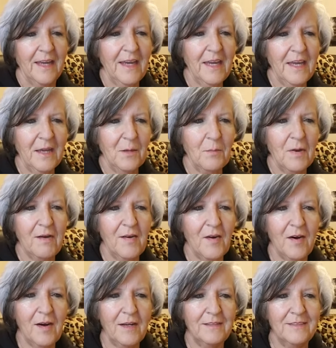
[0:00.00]
Hey, am I
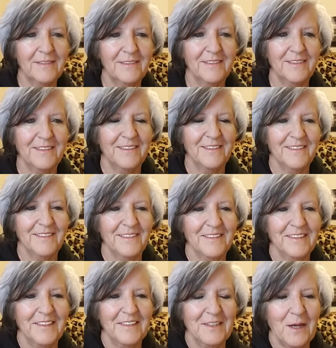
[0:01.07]
on?
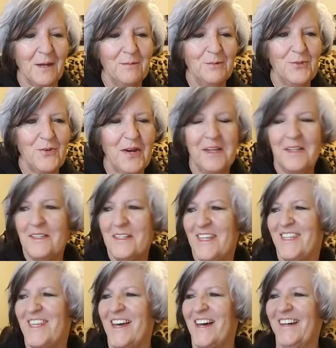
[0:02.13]
I'm trying to
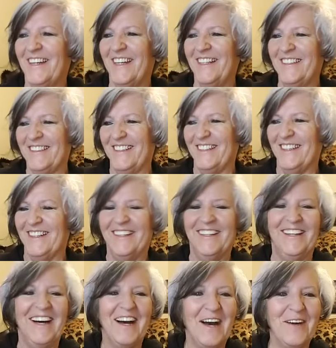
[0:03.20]
decide.
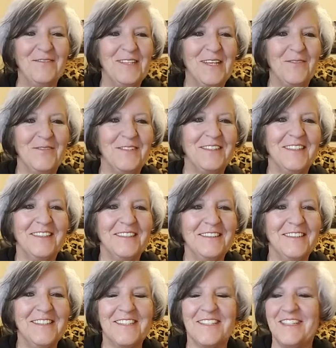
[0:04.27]
I've never done
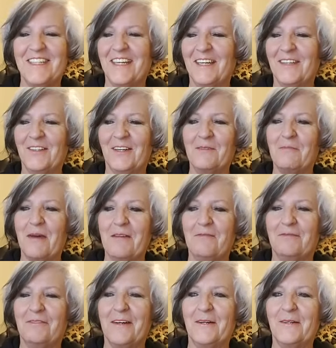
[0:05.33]
this yet on my
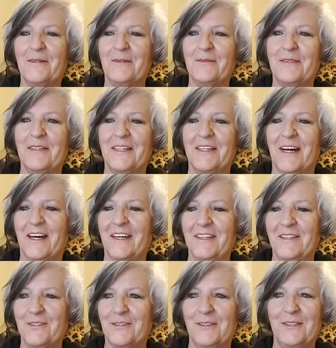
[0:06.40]
phone. I
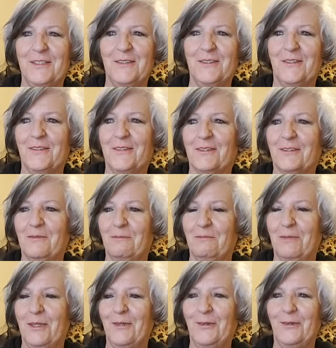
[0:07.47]
usually do it on the
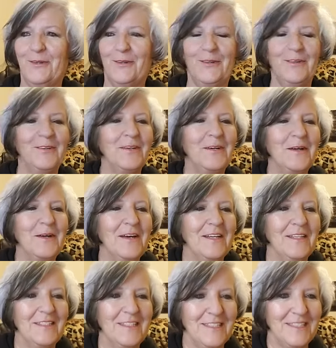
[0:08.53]
computer.
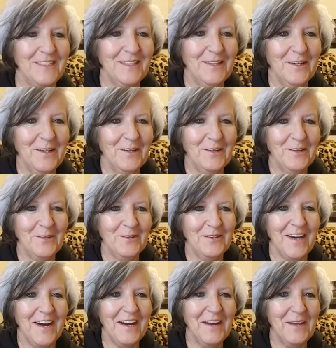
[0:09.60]
So,
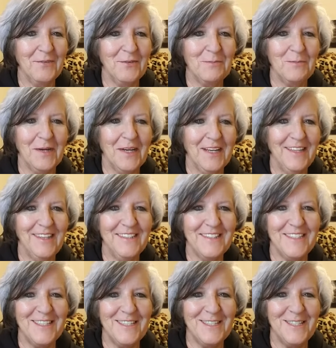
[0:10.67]
hi everybody,
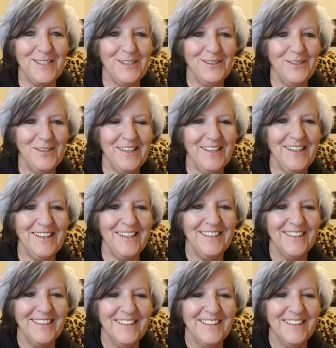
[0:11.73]
this is Judy.